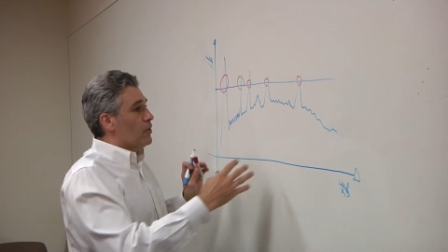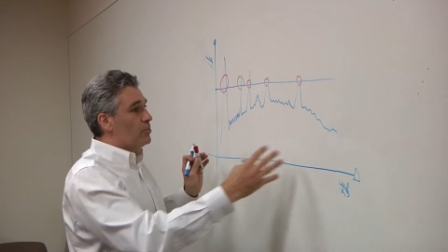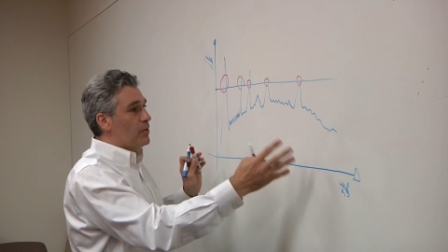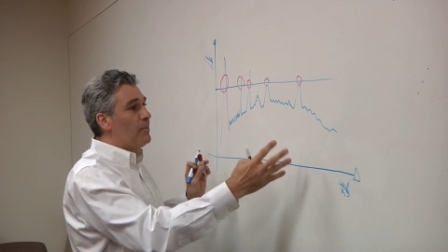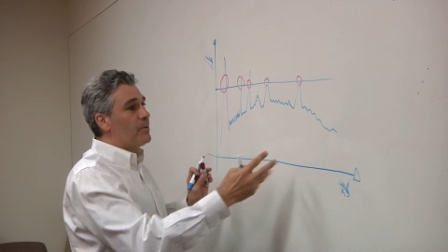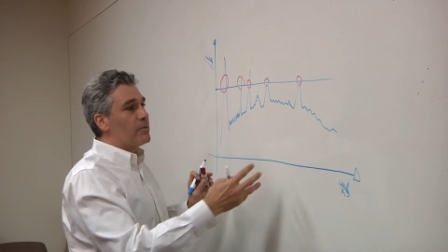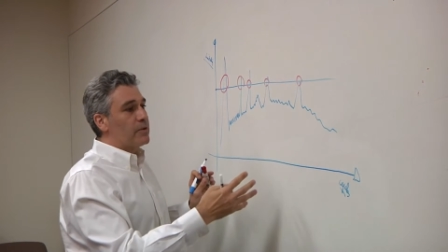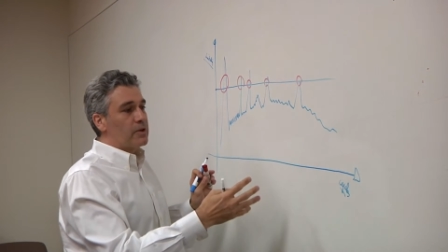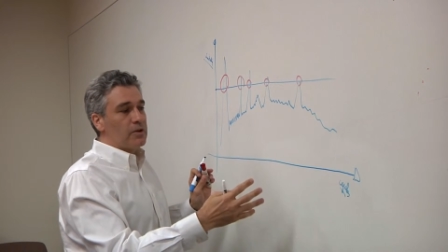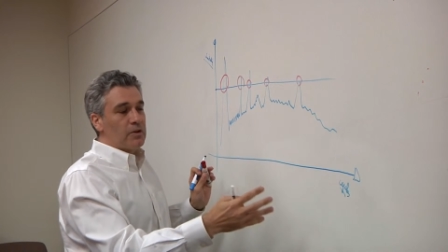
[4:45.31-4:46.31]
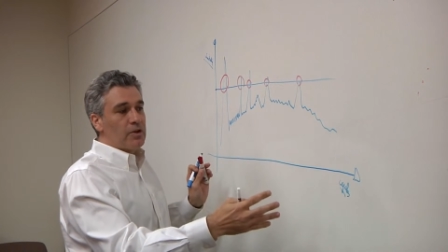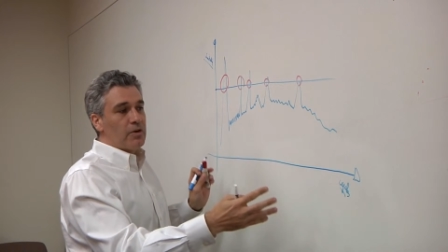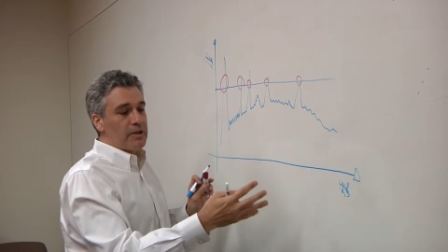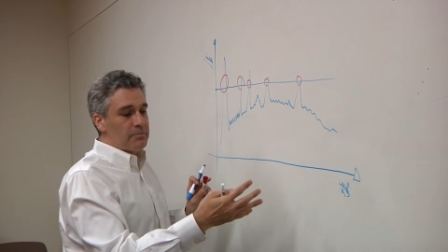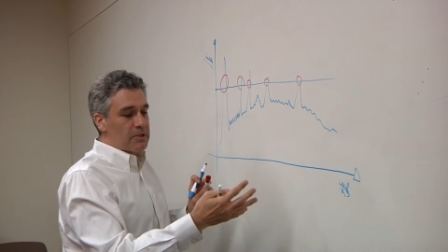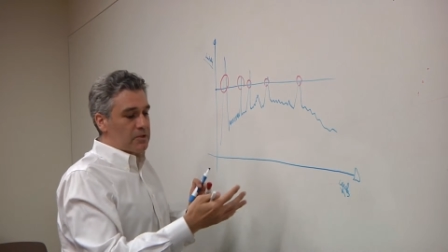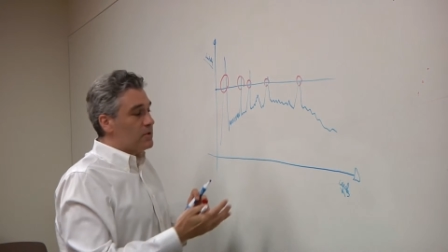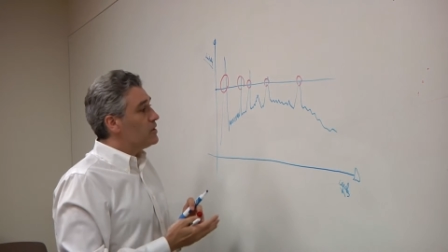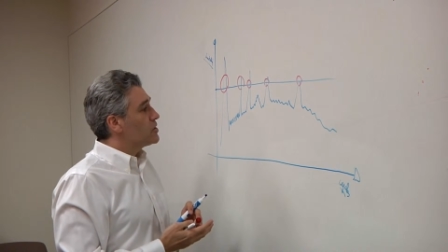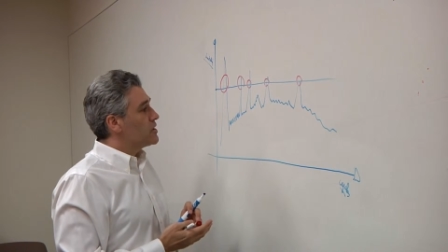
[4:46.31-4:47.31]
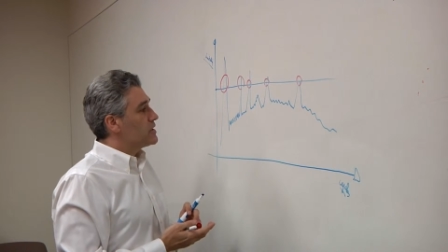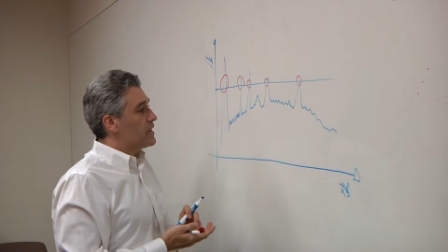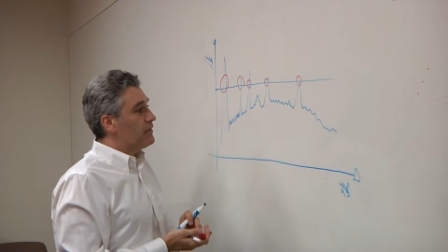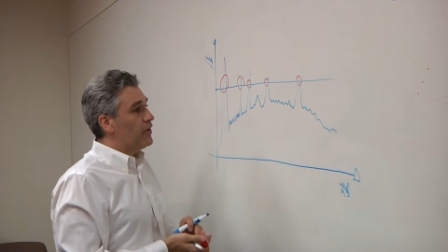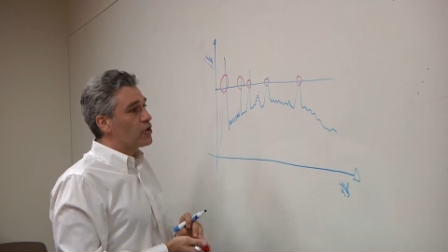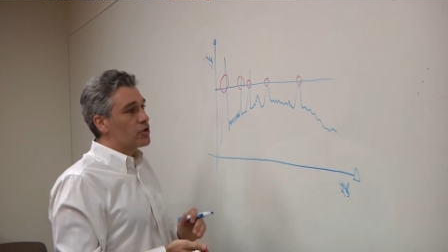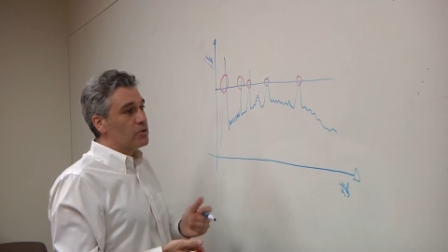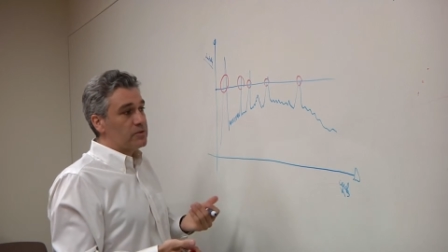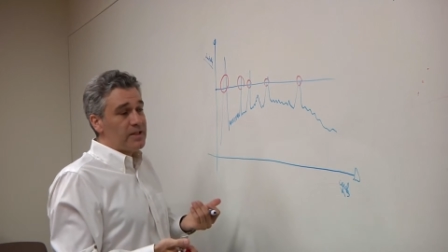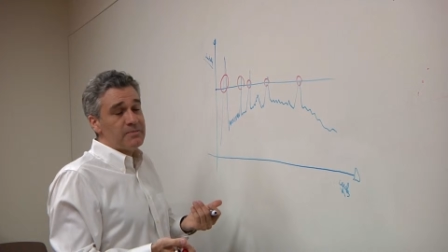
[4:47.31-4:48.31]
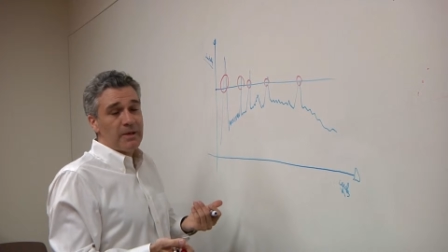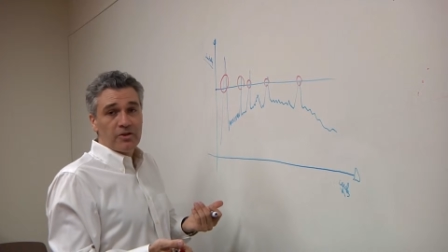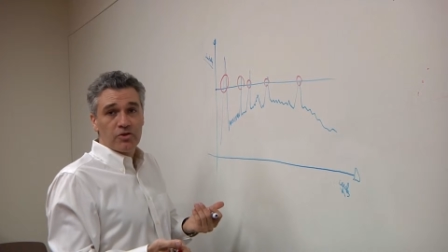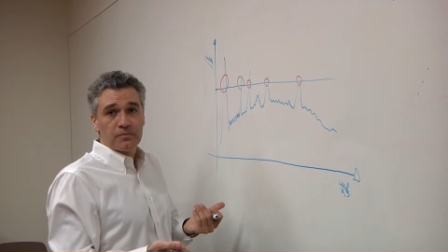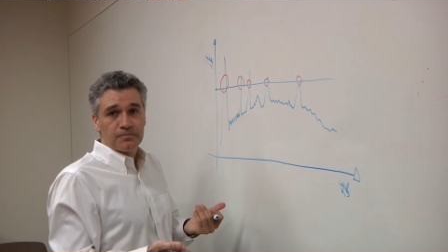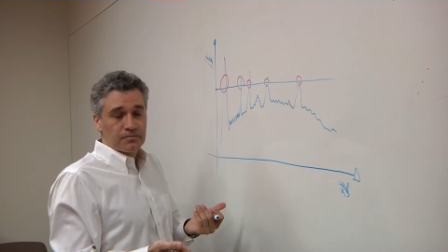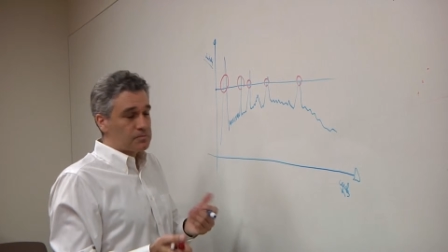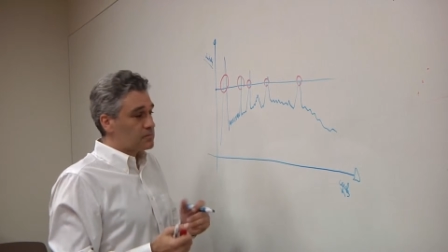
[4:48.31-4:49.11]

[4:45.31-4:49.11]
The problem with current methodology is a functional test bench